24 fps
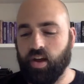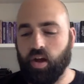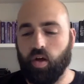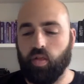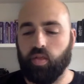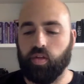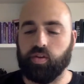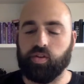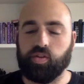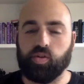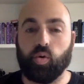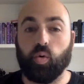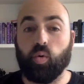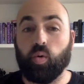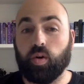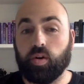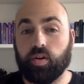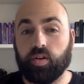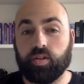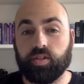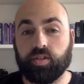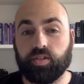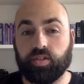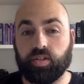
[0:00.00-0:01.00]
The
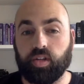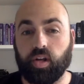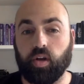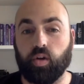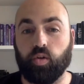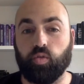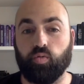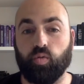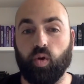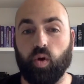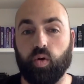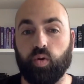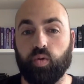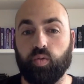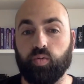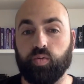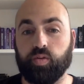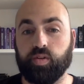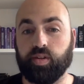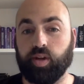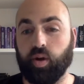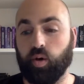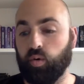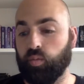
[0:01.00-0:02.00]
doors
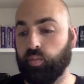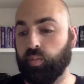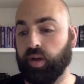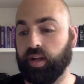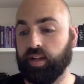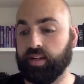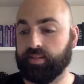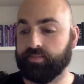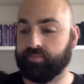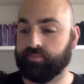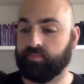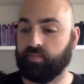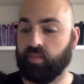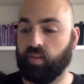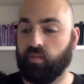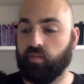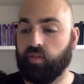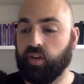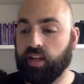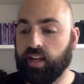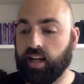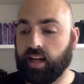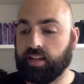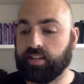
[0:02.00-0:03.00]
groaned open.
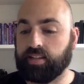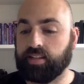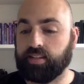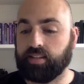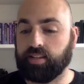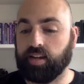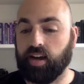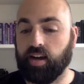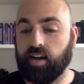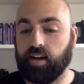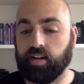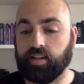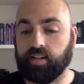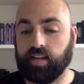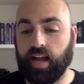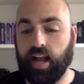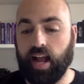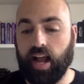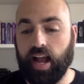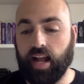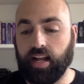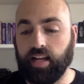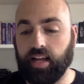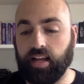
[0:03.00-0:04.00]
Phoenix tugged a
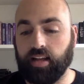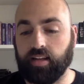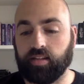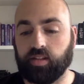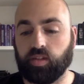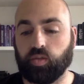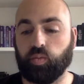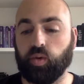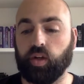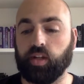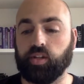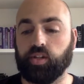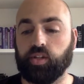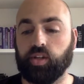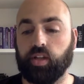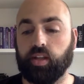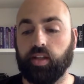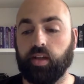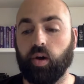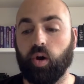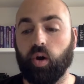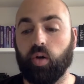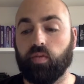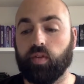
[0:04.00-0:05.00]
hanging switch, and
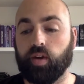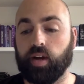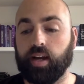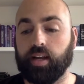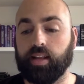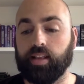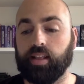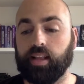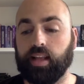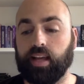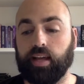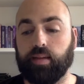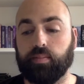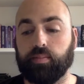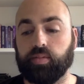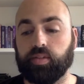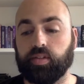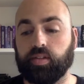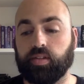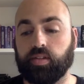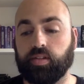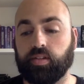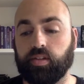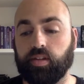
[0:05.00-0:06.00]
the overhead
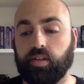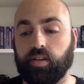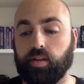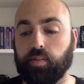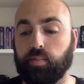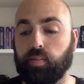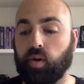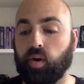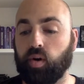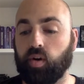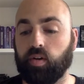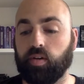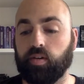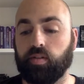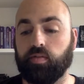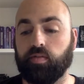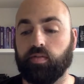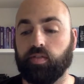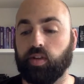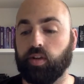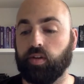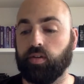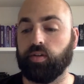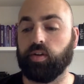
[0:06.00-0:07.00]
lamps in the barn
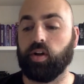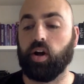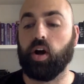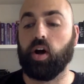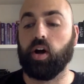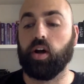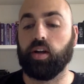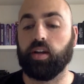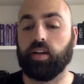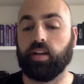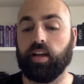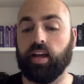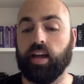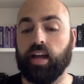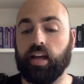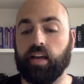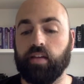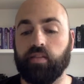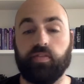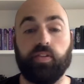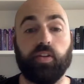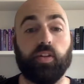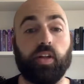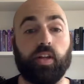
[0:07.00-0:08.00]
fluttered on,
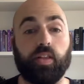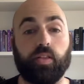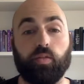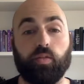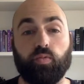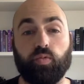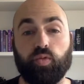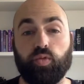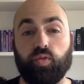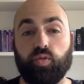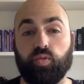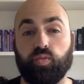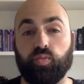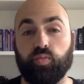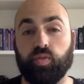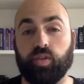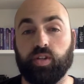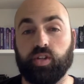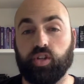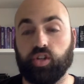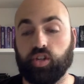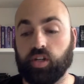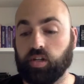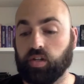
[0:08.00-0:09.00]
filling the room
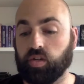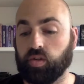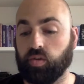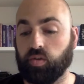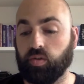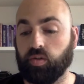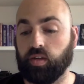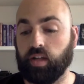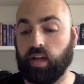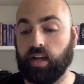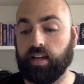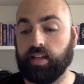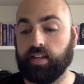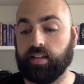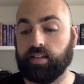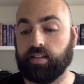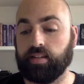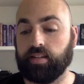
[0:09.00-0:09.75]
with gentle light.